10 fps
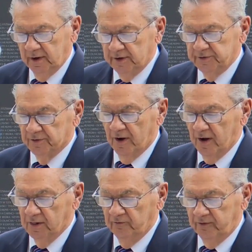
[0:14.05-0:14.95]
and to
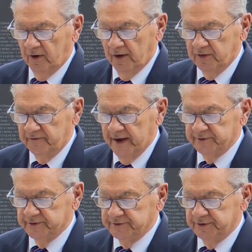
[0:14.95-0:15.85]
all other
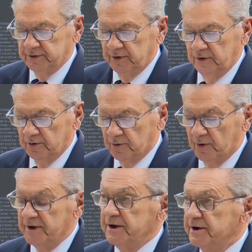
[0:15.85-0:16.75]
veterans who
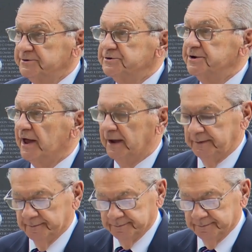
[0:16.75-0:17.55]
are here today.